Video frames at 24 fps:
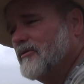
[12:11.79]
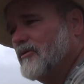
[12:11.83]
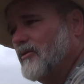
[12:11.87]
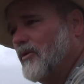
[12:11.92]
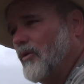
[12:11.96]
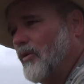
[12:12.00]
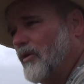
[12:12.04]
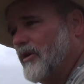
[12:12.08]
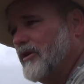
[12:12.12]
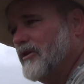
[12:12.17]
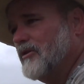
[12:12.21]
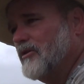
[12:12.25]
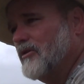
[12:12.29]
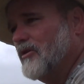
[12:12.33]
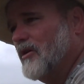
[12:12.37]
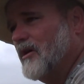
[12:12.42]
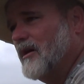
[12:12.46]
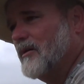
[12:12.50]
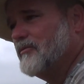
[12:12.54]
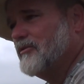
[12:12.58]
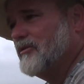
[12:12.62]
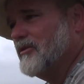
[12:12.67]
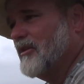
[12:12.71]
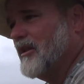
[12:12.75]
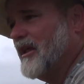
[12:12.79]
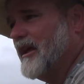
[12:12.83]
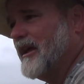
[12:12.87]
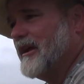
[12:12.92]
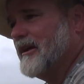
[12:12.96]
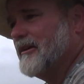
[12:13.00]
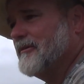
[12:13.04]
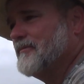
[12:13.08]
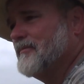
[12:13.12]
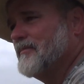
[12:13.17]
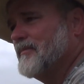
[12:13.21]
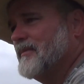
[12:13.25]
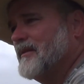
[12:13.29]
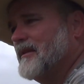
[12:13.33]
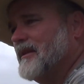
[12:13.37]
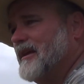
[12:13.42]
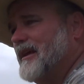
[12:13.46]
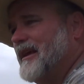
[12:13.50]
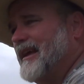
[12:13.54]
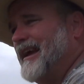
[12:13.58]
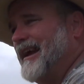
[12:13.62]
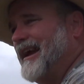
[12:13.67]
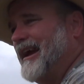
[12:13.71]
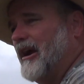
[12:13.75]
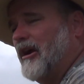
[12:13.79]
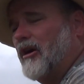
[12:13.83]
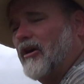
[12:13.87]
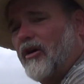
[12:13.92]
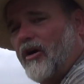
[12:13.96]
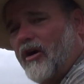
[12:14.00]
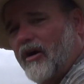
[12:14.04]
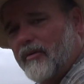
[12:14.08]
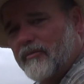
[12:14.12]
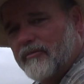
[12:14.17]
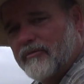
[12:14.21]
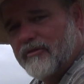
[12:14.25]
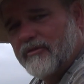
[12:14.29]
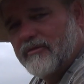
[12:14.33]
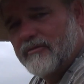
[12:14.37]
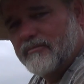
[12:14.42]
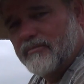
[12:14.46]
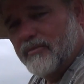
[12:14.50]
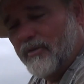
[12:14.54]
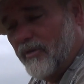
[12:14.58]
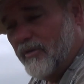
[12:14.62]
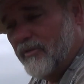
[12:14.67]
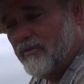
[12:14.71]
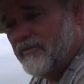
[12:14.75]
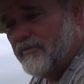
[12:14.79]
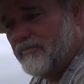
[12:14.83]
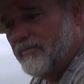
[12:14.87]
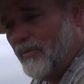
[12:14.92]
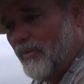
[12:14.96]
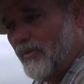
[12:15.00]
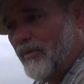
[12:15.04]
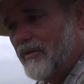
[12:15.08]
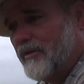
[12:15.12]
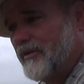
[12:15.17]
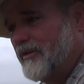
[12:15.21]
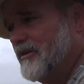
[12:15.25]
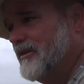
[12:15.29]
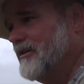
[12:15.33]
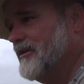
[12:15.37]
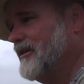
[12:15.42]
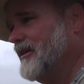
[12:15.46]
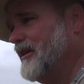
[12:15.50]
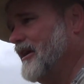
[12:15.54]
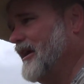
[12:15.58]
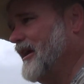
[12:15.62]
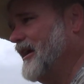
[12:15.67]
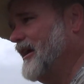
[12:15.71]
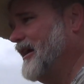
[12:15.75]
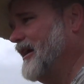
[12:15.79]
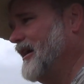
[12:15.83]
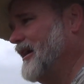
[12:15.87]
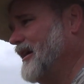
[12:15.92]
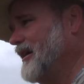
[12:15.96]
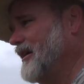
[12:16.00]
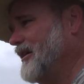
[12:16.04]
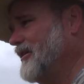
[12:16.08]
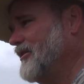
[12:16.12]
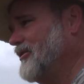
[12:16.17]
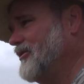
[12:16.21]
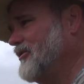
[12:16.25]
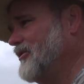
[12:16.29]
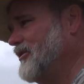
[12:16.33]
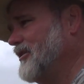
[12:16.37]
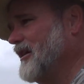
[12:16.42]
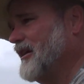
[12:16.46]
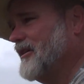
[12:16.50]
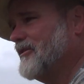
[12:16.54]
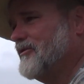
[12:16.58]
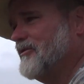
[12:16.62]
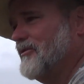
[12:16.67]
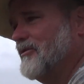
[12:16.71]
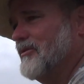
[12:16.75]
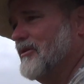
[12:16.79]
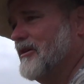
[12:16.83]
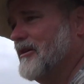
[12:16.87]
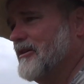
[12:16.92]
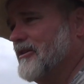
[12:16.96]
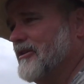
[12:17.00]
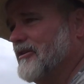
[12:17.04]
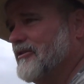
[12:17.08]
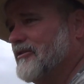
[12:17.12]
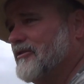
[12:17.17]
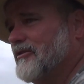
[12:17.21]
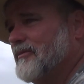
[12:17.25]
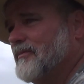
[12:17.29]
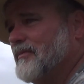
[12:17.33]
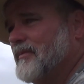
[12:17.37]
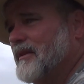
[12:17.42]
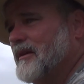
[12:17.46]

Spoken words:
Or you can go up to like Air Arms, Pro Sport, and TX200s,